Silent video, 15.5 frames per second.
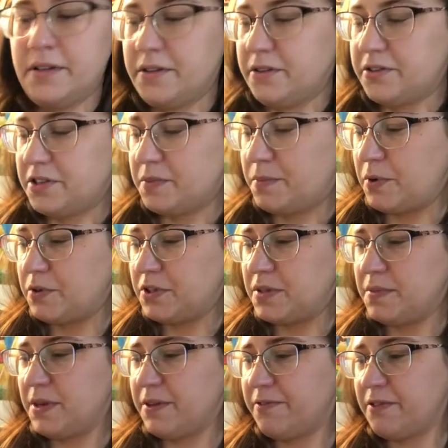They're supposed
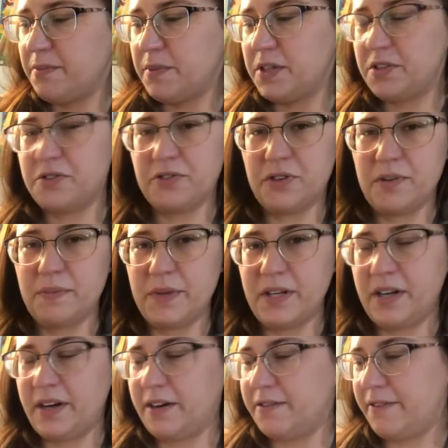to be from an
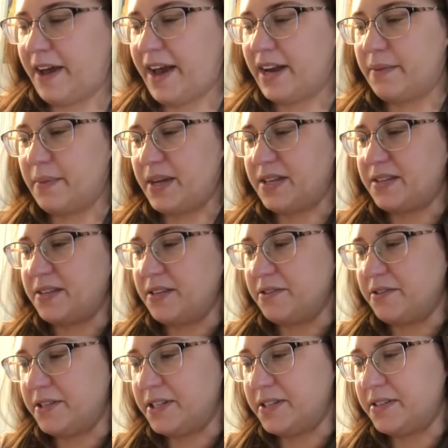assortment of anime
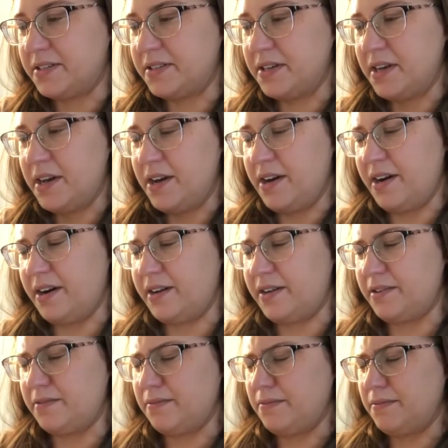series.
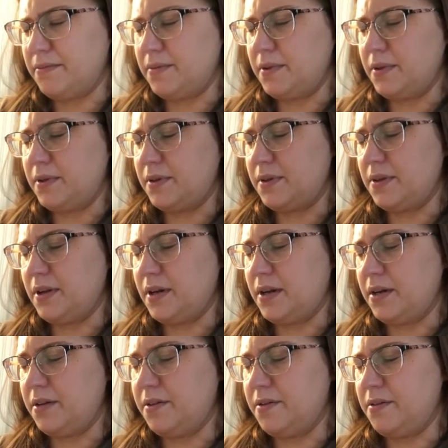The
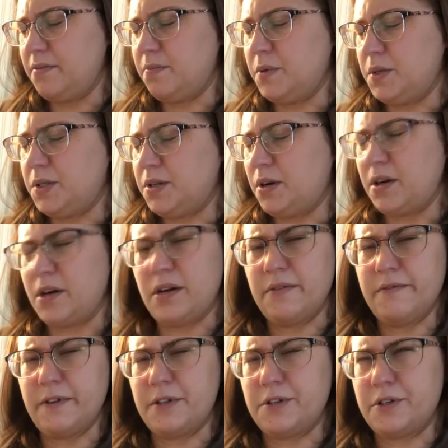Bizarre
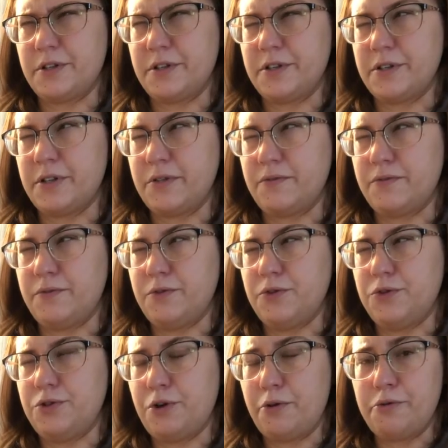Adventures of
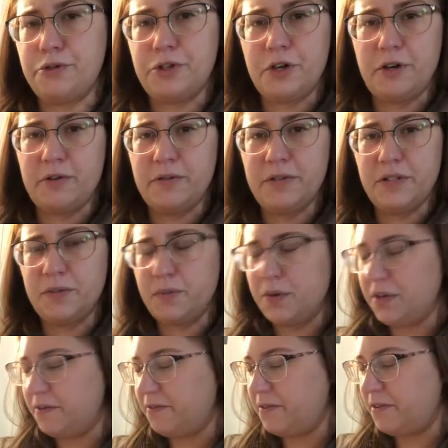JoJo is
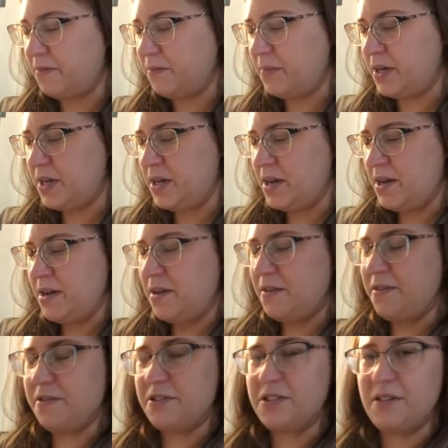one of them.
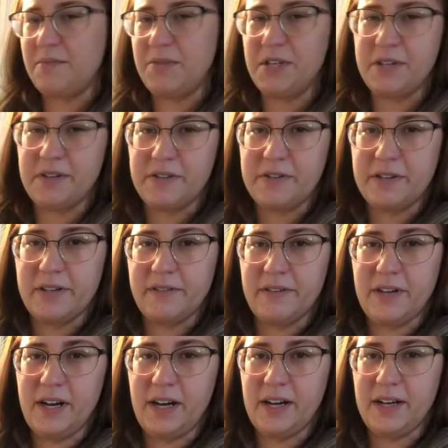There's some that are
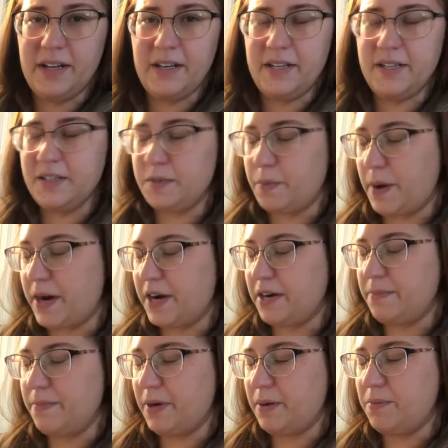
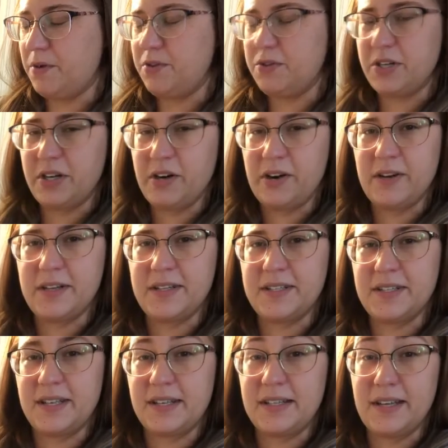inspired by music
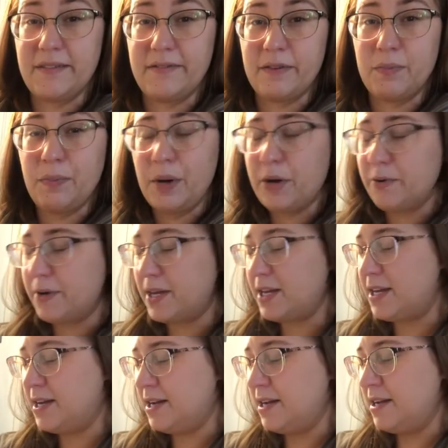artists like David
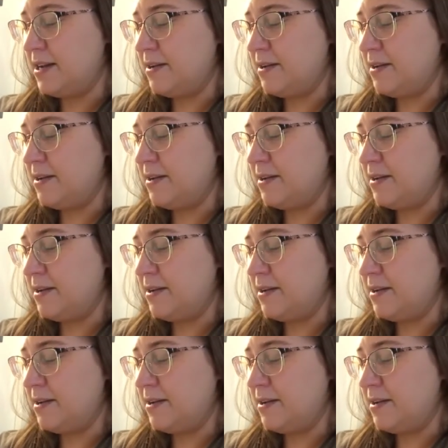Bowie.